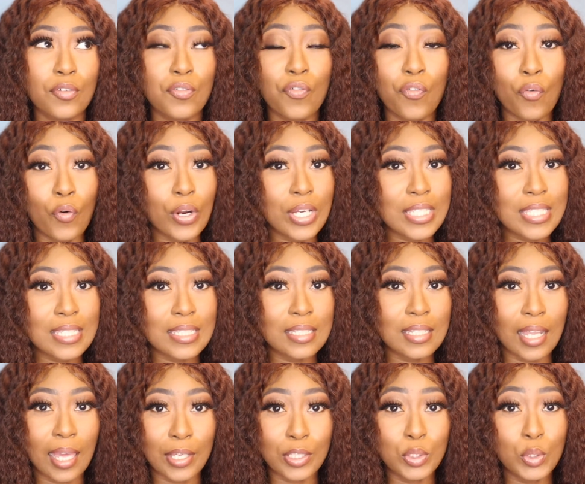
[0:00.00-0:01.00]

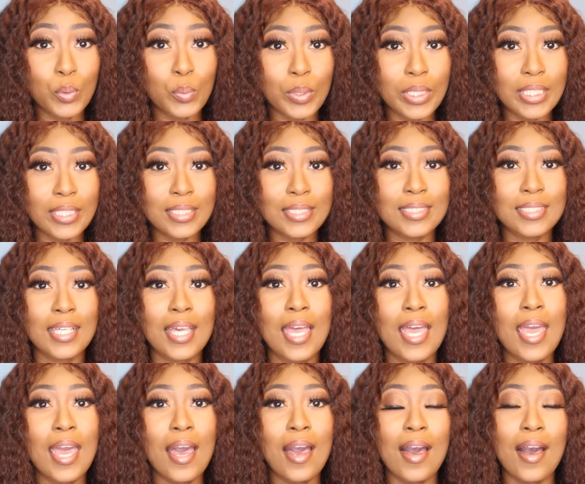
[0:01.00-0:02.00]
2 weeks,
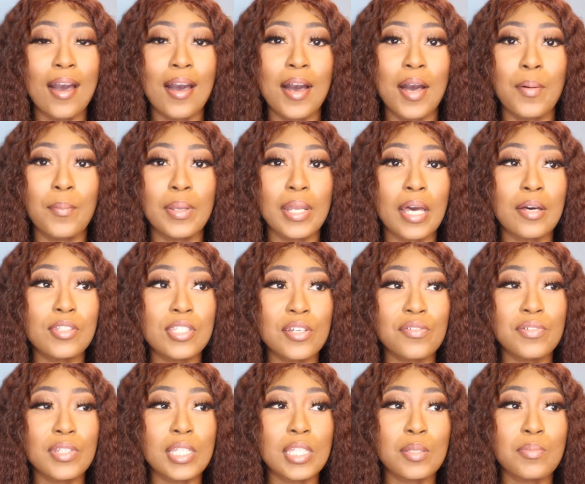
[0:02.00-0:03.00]
and I'll
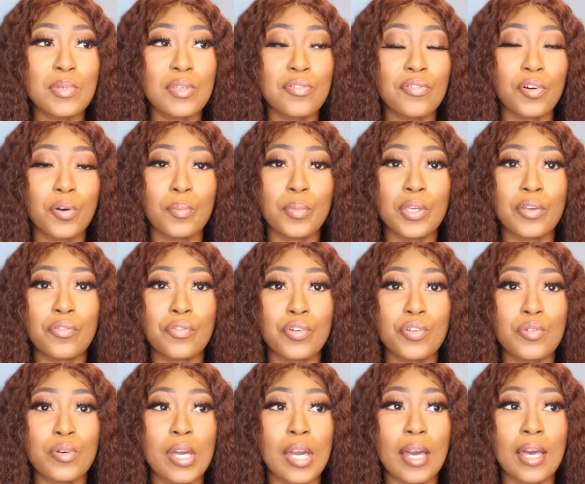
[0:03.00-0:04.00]
definitely be filming for
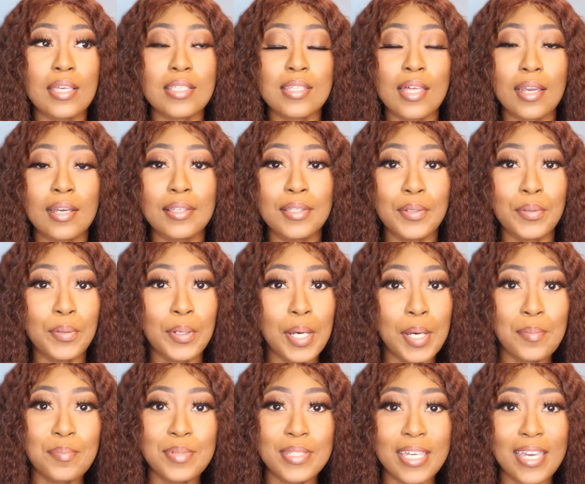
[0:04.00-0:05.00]
you guys like a little
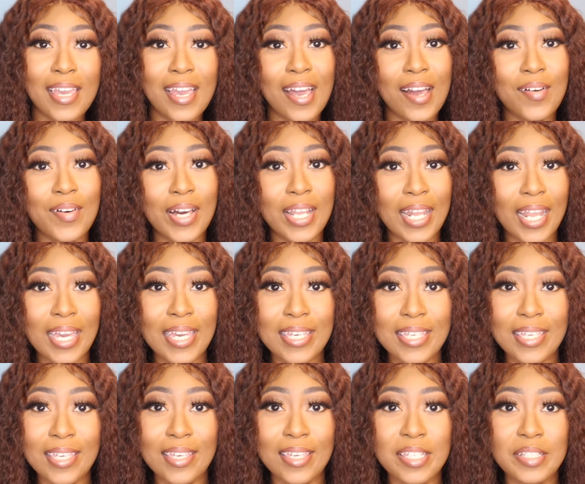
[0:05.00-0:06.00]
update, how I
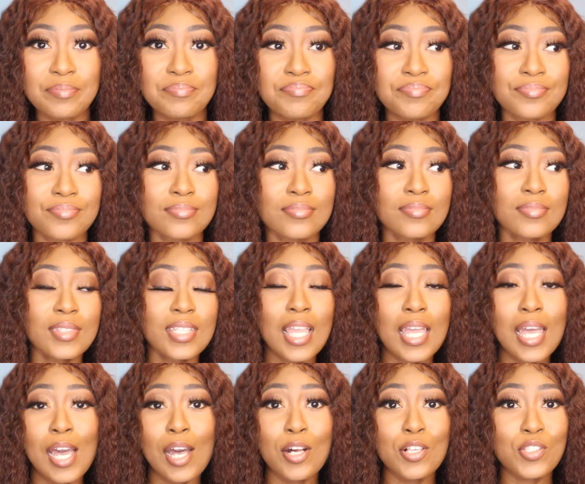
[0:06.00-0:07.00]
like it,
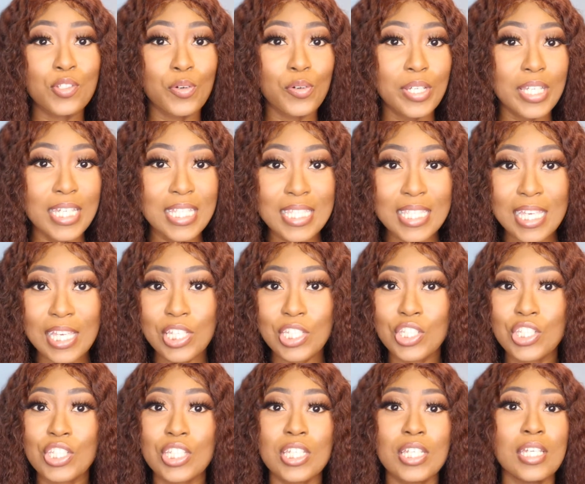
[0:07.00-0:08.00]
how's
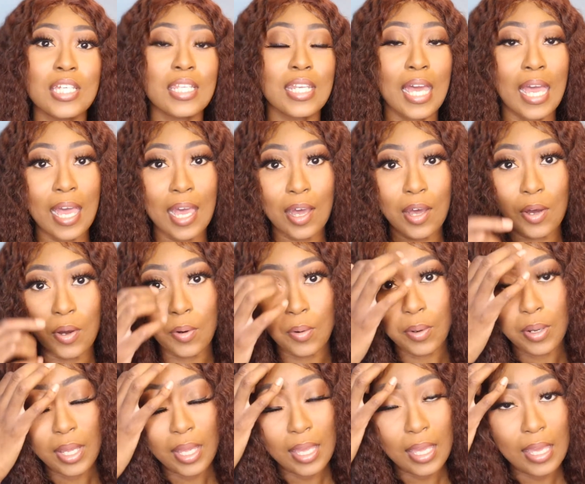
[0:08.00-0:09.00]
orientation,
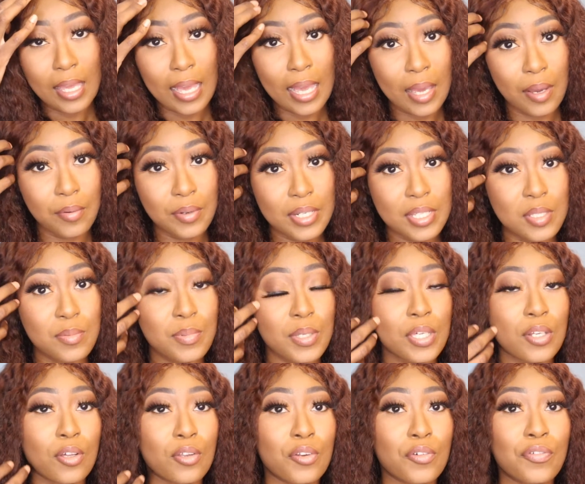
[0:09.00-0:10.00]
how it is
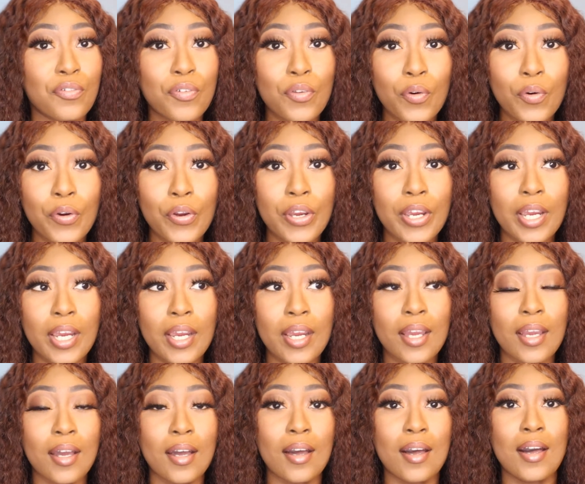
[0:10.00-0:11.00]
being on the
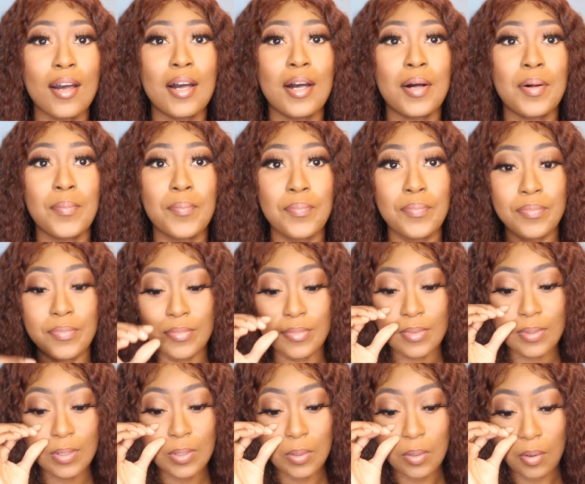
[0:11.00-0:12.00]
floor.
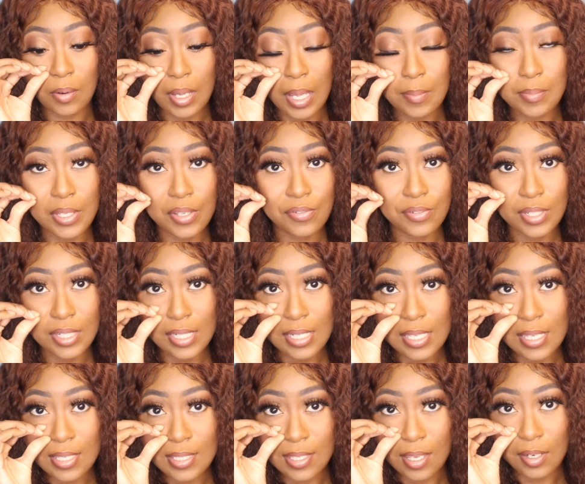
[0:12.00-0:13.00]
I'm
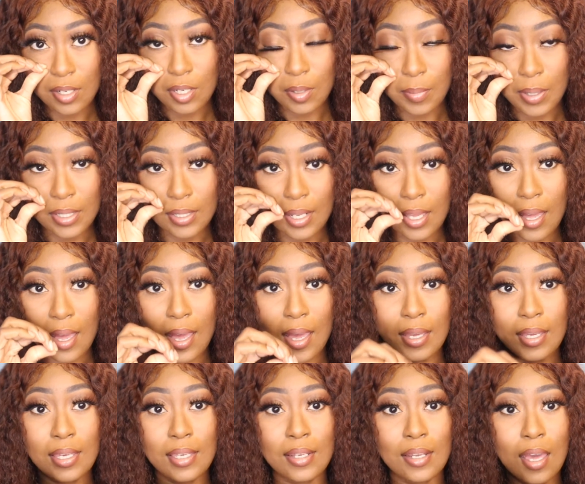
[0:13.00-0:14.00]
definitely excited about that. I
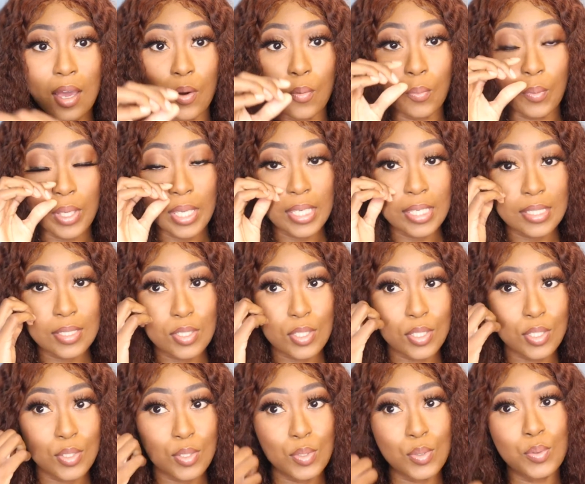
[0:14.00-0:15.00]
cannot wait
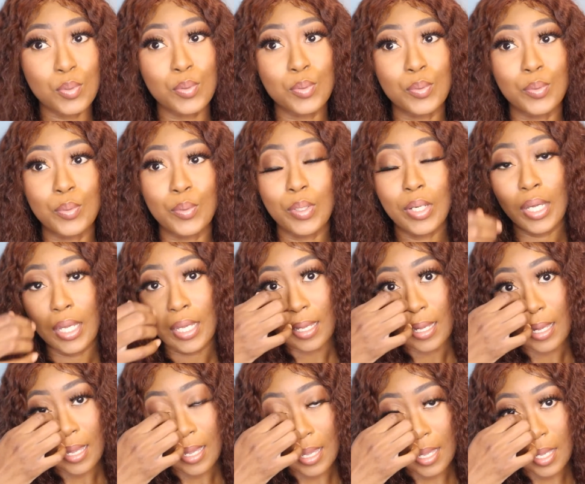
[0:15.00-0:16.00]
to
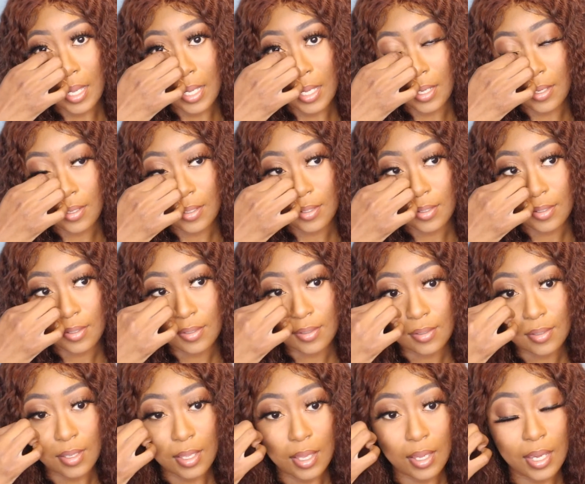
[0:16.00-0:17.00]

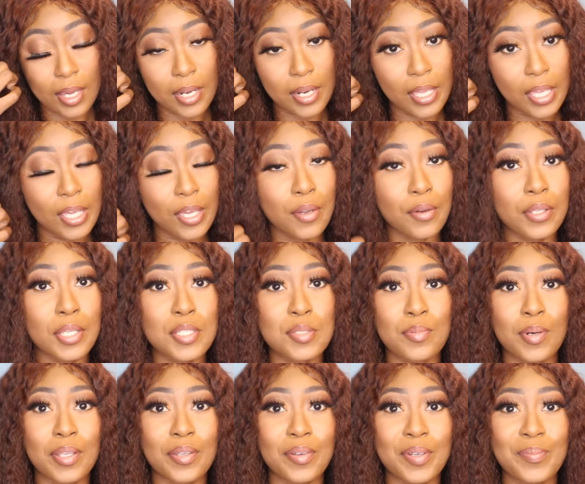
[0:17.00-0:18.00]
I got a hair that's
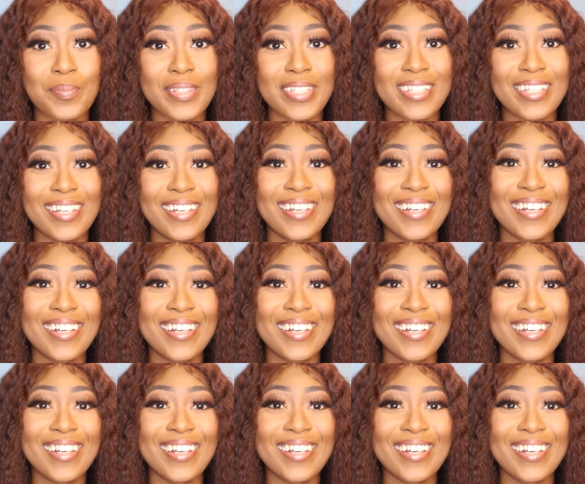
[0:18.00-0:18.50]
bothering me.